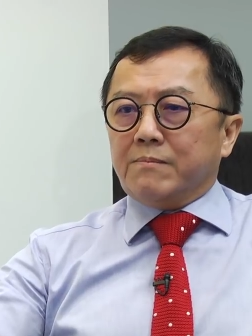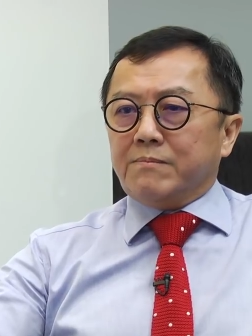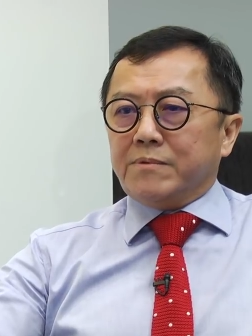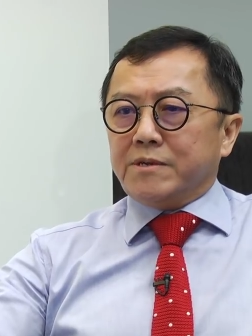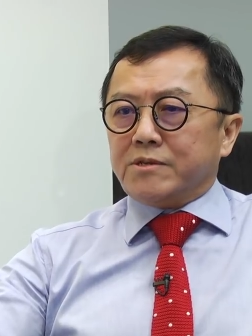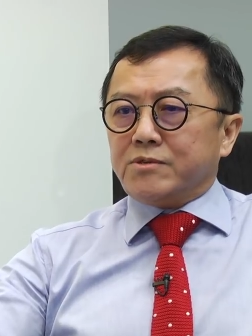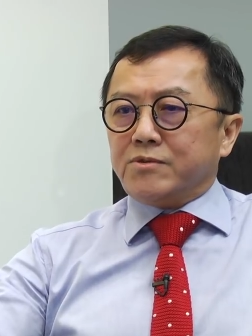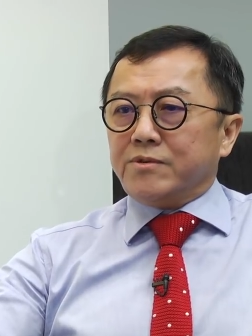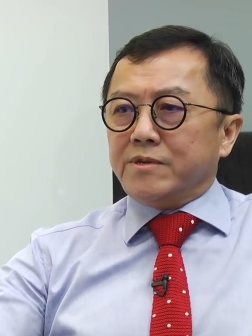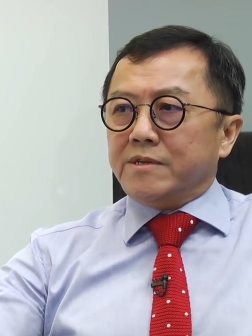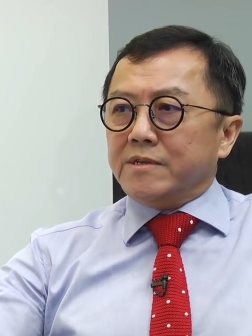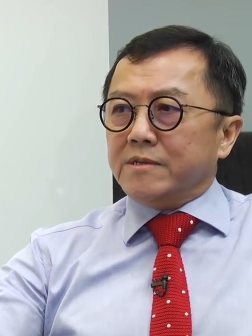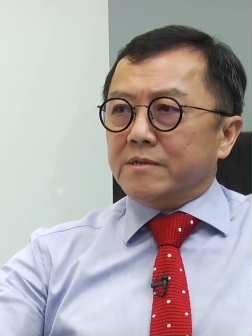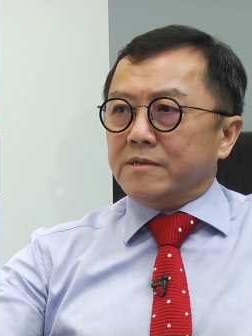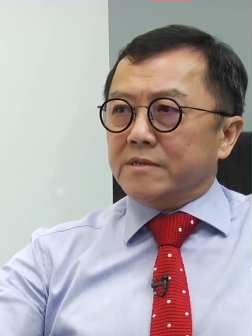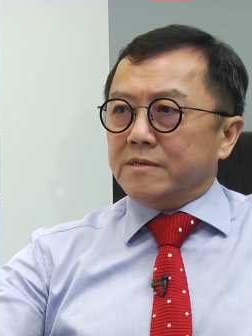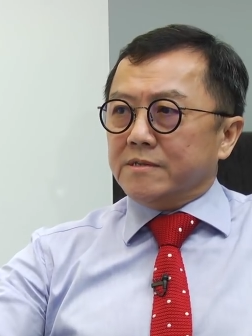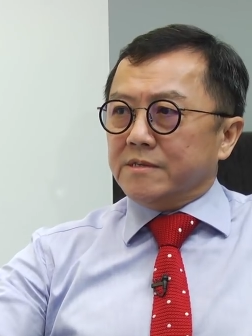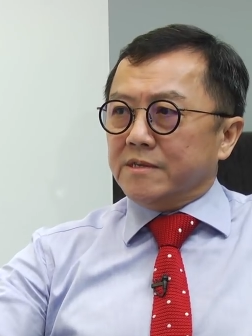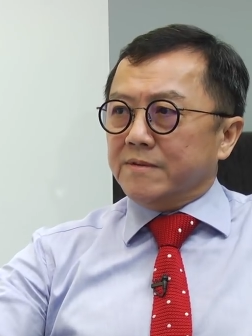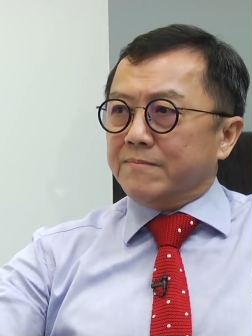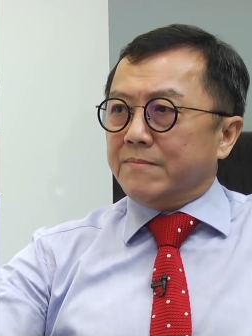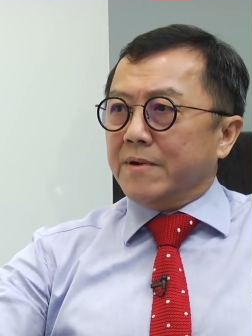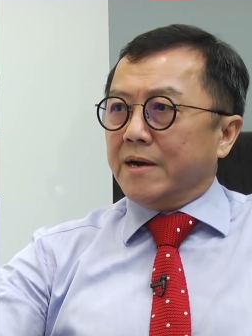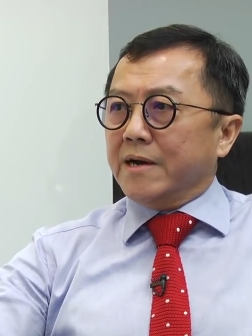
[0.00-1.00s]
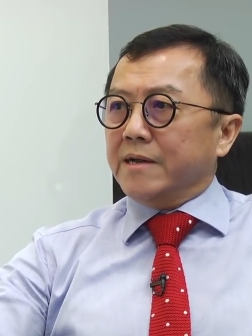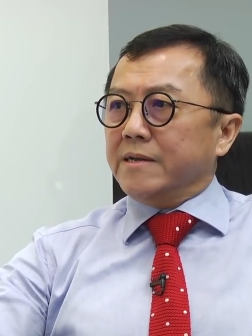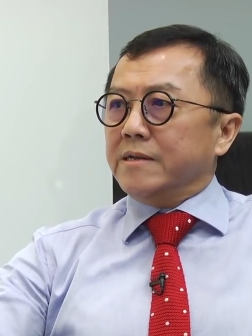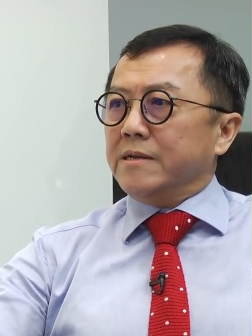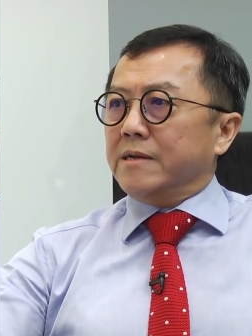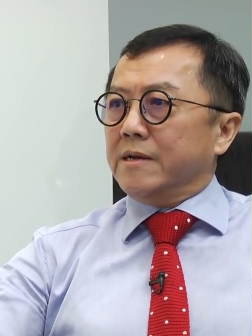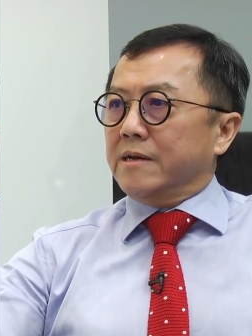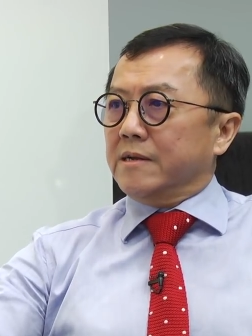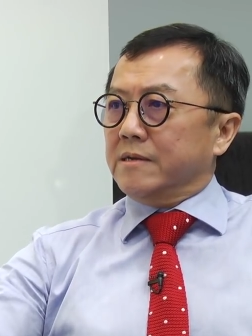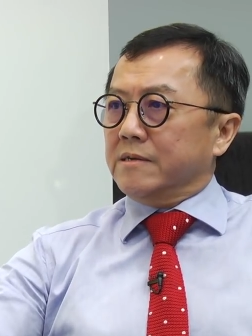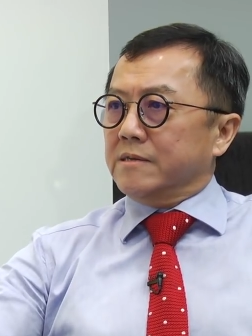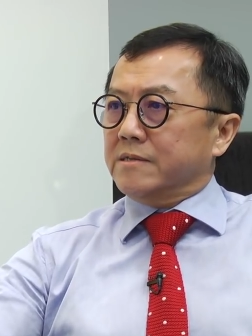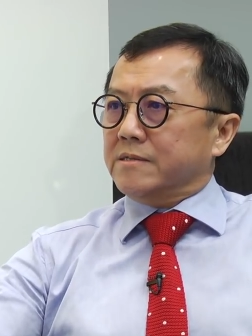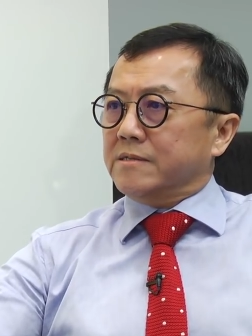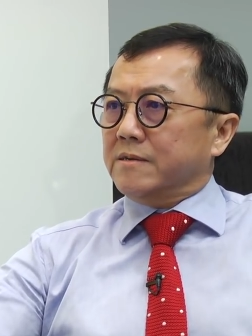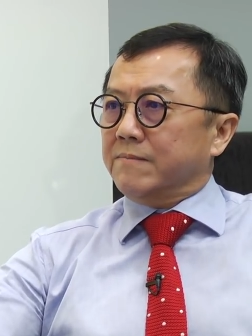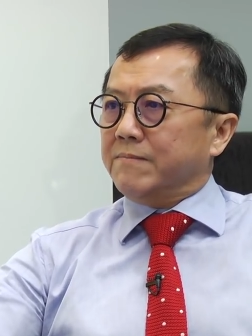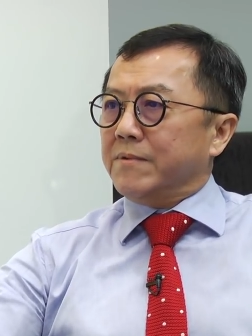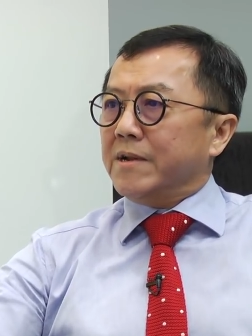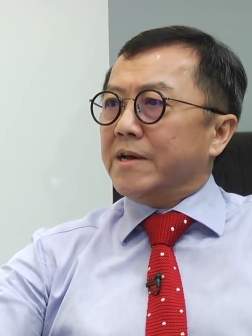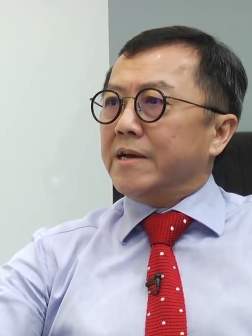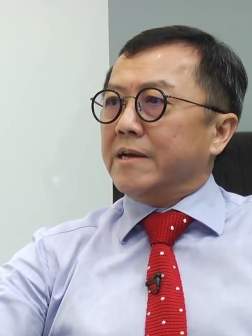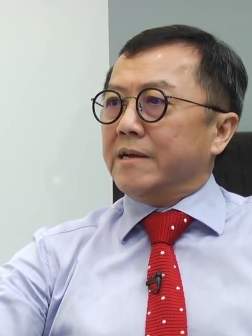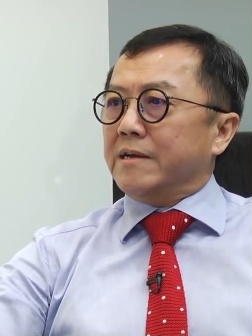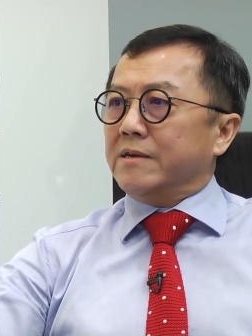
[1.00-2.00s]
between the demand and the
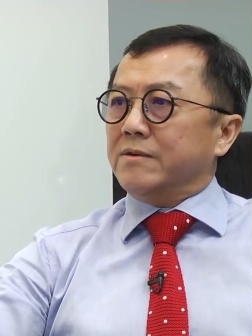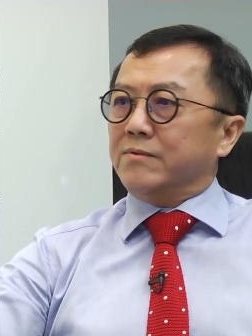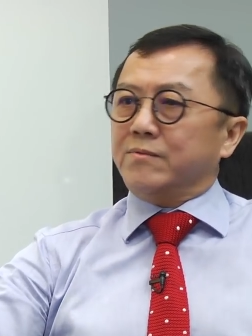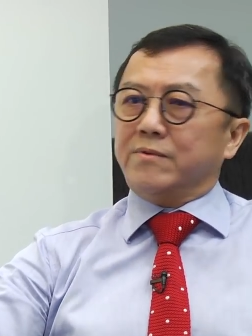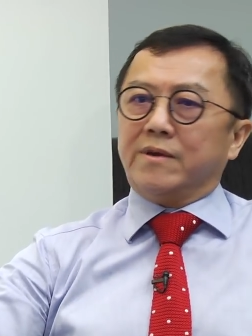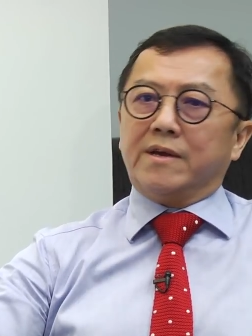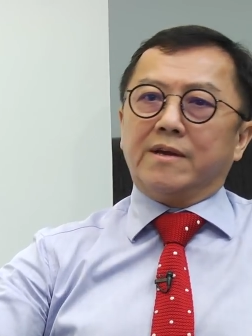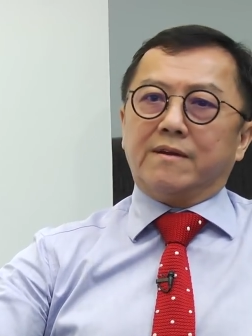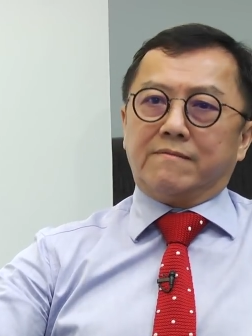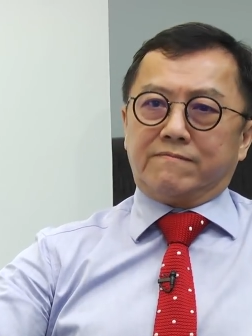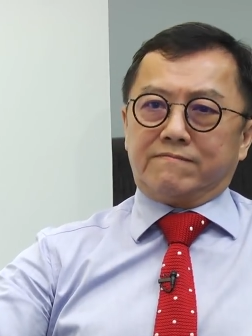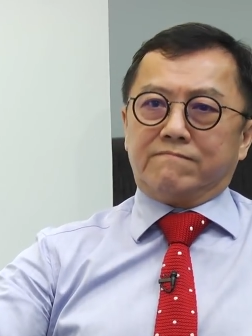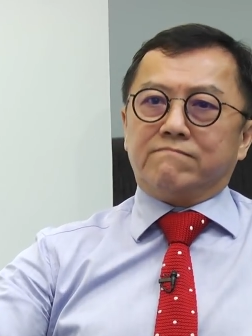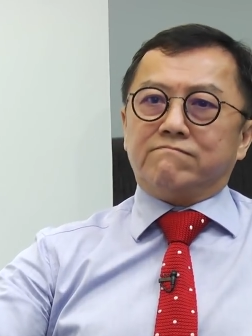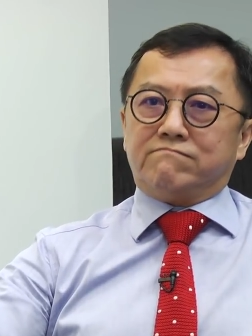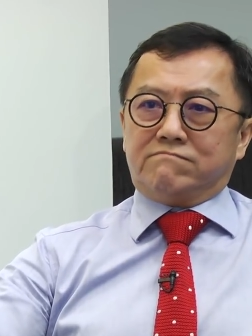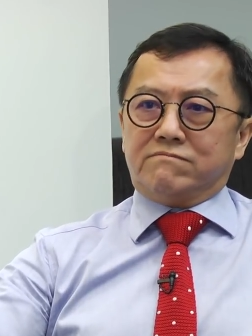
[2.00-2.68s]
supply. We have